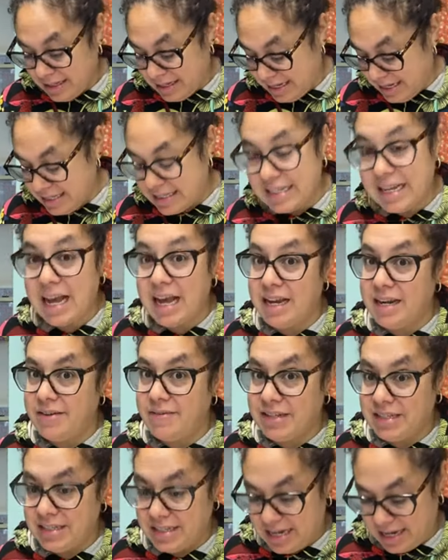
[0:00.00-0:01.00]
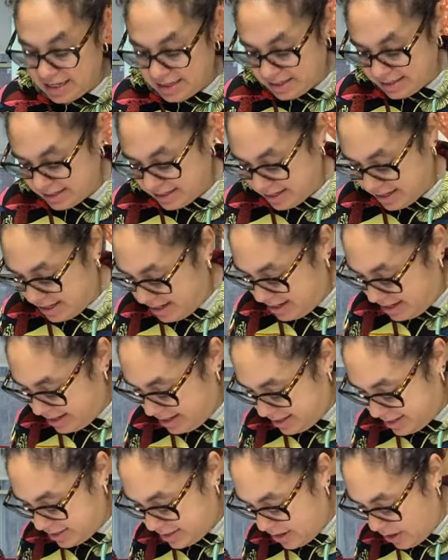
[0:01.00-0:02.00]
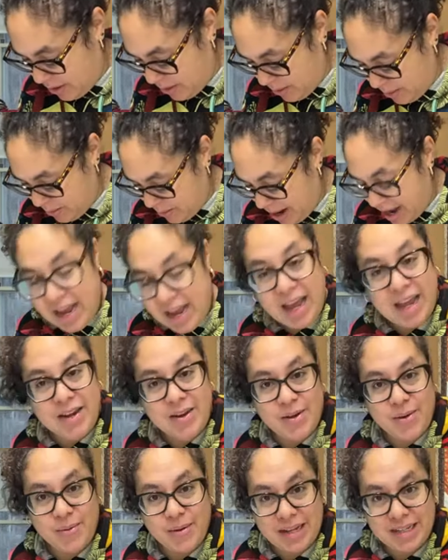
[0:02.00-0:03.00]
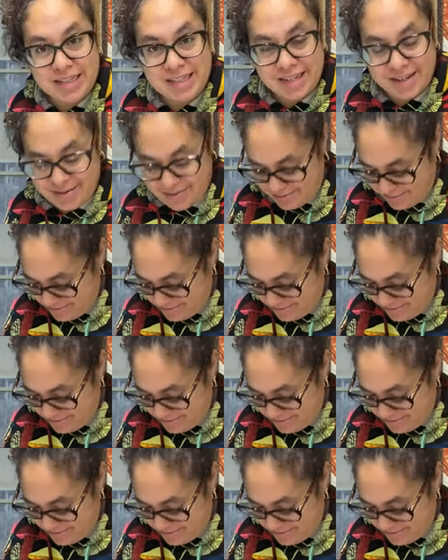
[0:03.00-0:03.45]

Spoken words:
It's kind of intense. So I had no idea.